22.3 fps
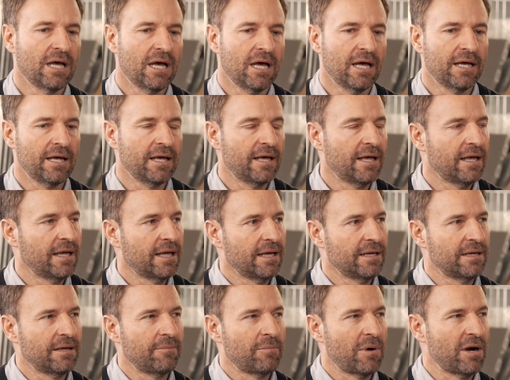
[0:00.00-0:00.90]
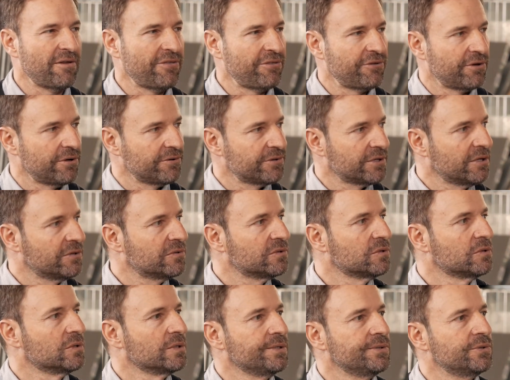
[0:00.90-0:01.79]
Uh, in a marathon
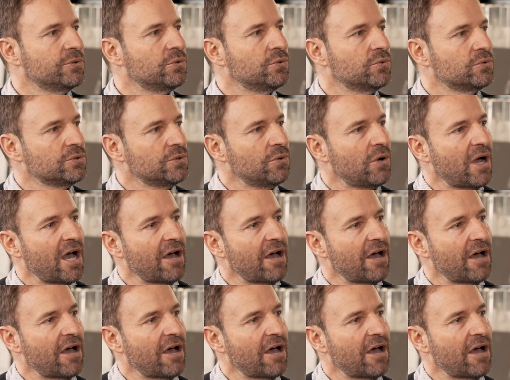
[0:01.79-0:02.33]
you you you